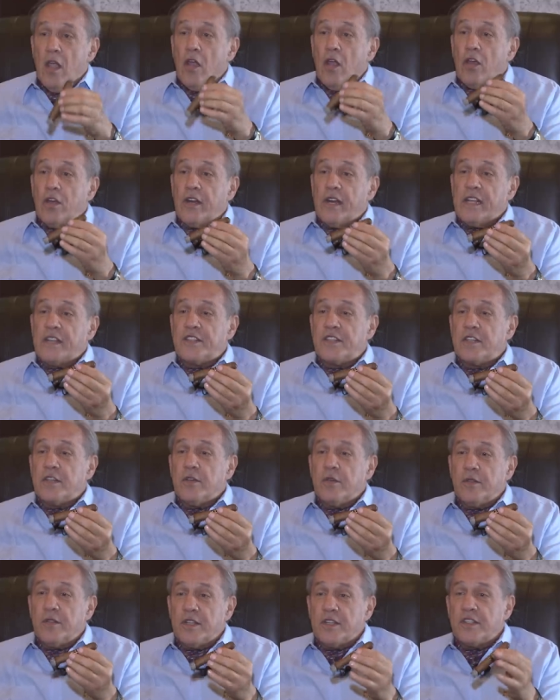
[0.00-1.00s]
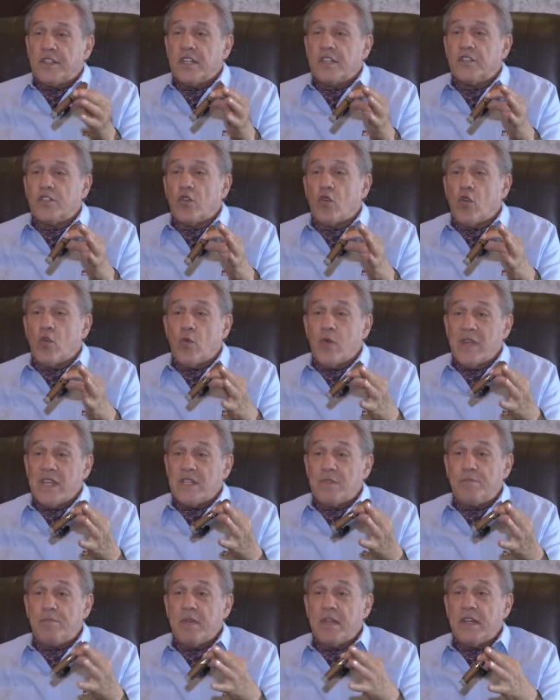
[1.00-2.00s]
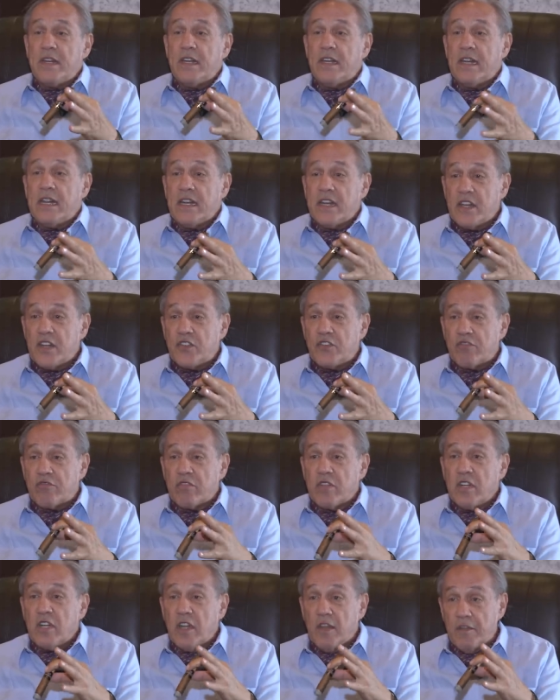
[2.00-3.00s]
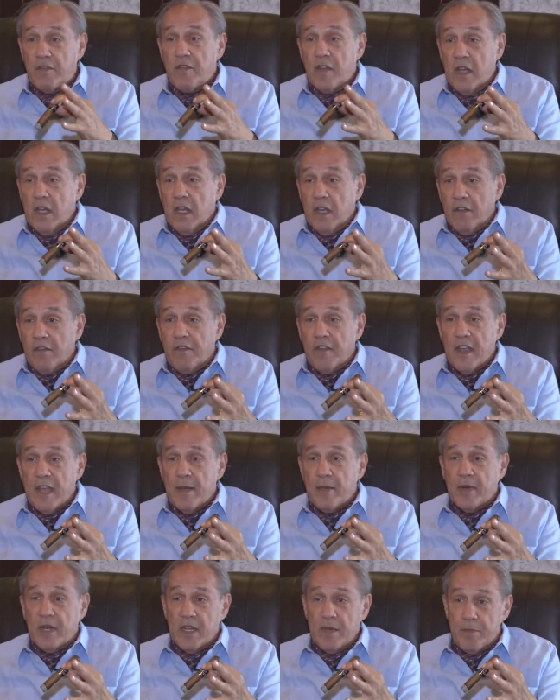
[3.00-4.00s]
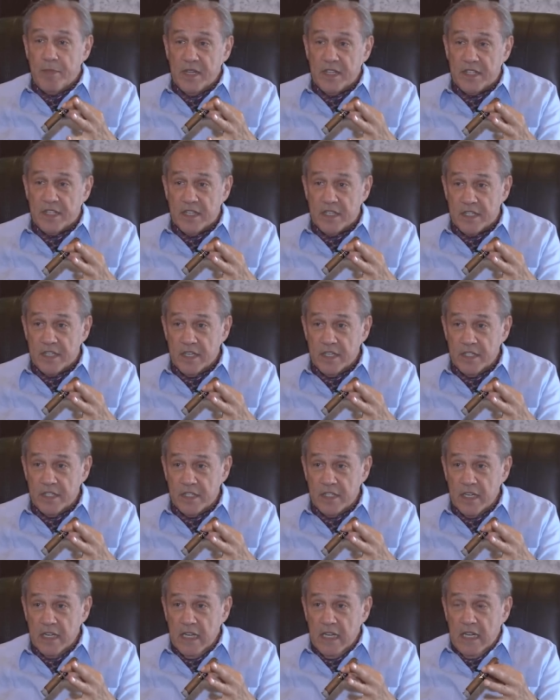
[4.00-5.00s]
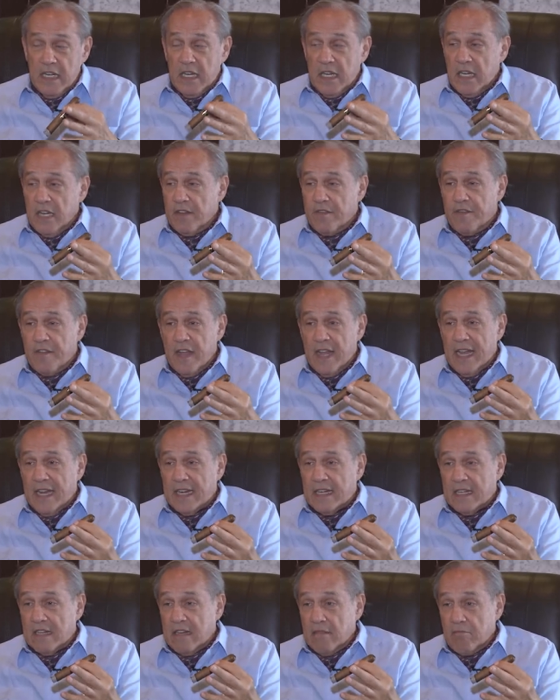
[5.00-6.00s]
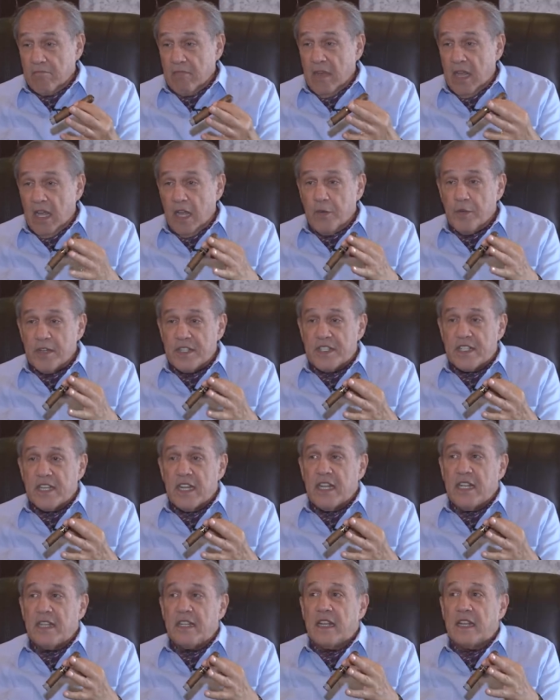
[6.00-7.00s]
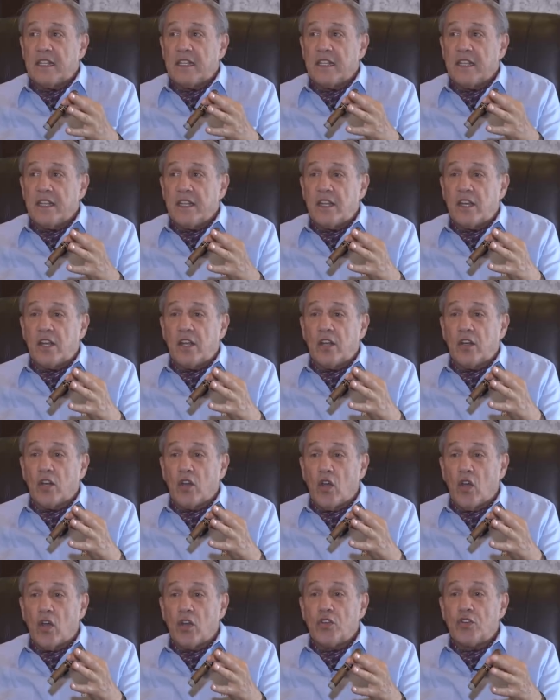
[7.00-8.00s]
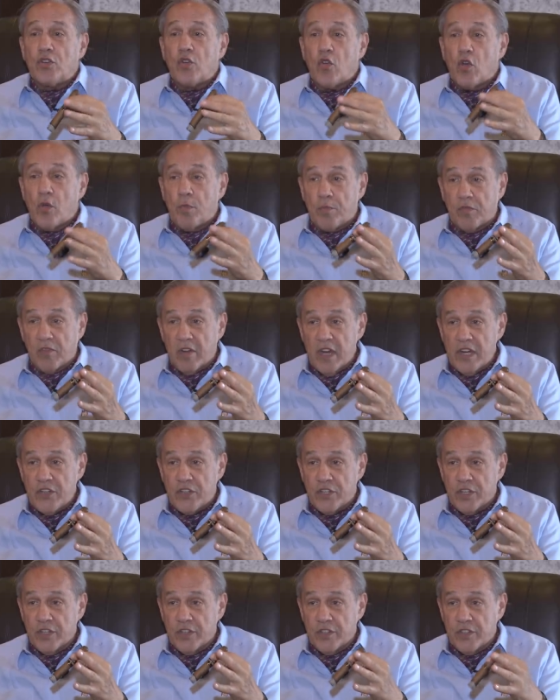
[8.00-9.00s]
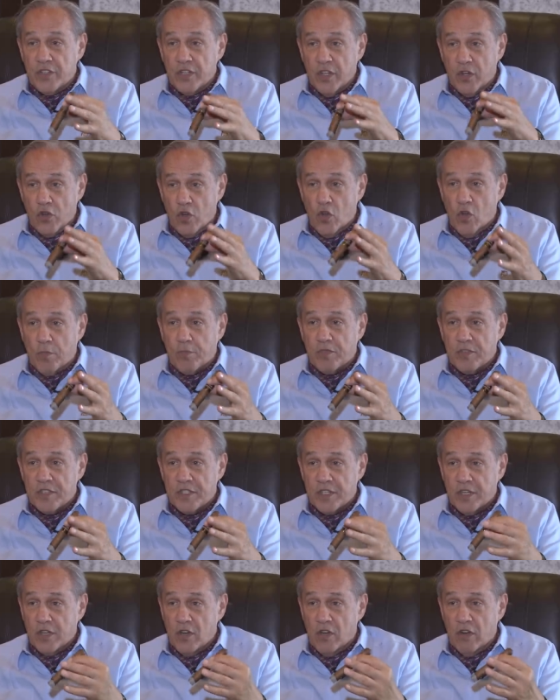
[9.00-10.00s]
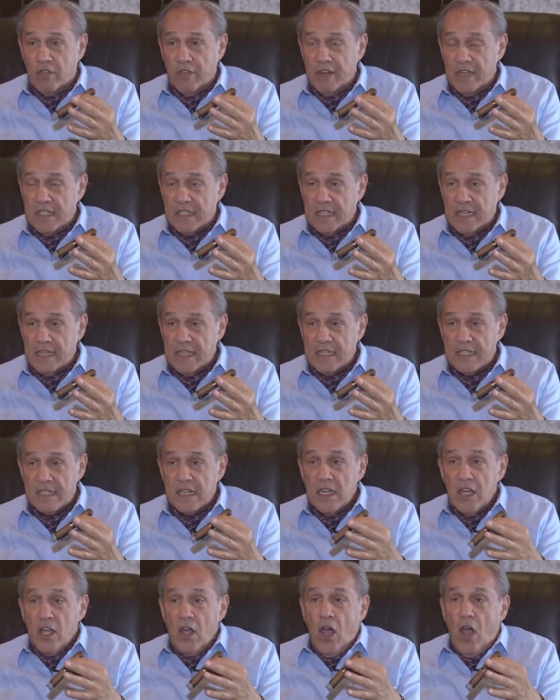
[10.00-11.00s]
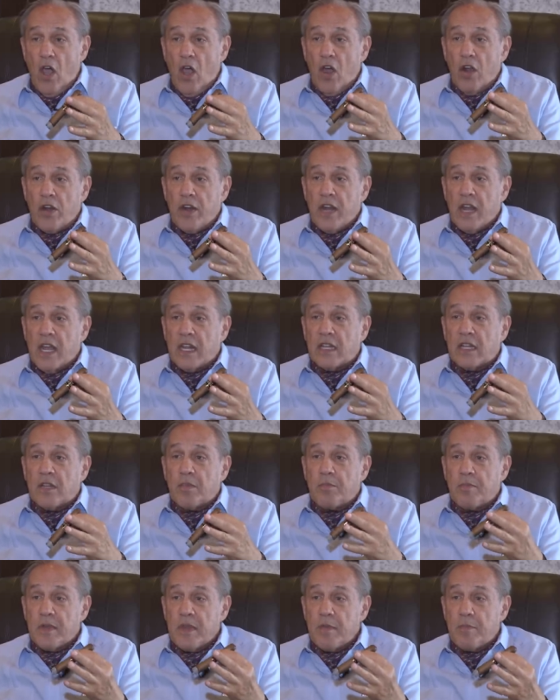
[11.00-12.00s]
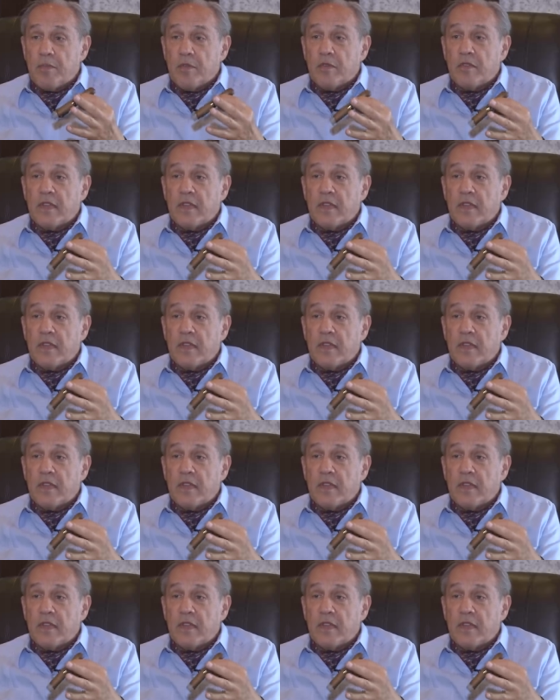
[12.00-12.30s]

Ernesto, this has always been an industry of family businesses. In fact, I would say that the large corporations, the corporate cigar entities, are not the people